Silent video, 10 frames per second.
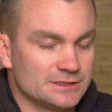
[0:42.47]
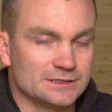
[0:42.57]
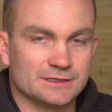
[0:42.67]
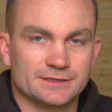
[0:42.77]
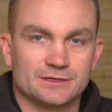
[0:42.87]

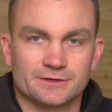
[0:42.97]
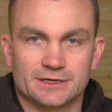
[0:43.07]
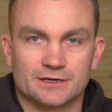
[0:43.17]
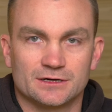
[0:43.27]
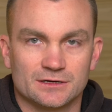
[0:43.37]
they don't
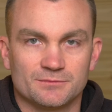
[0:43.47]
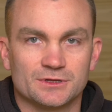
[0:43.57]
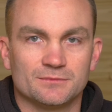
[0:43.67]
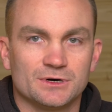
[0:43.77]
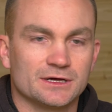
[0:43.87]
get hung up on
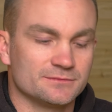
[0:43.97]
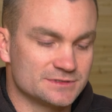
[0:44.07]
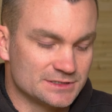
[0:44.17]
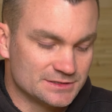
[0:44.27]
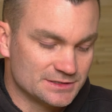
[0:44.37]
the bottom
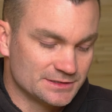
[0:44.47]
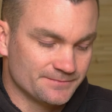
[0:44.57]
as easy.